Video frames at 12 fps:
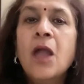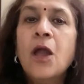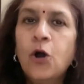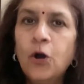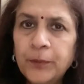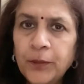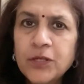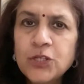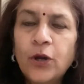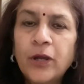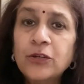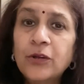Hope you
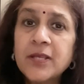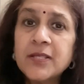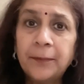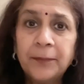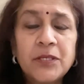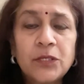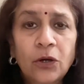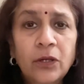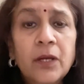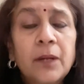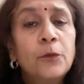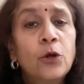enjoyed today's episode.
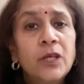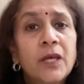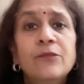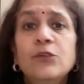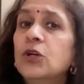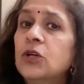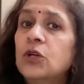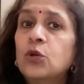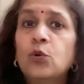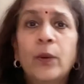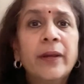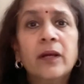I'm going to give you a
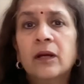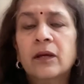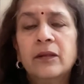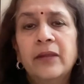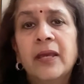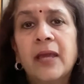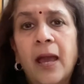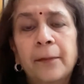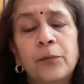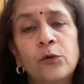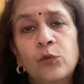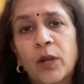quick recap
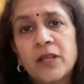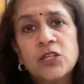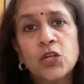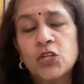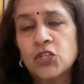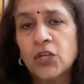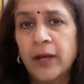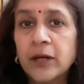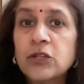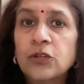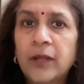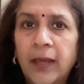of what I just
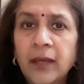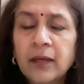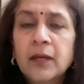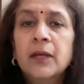shared today.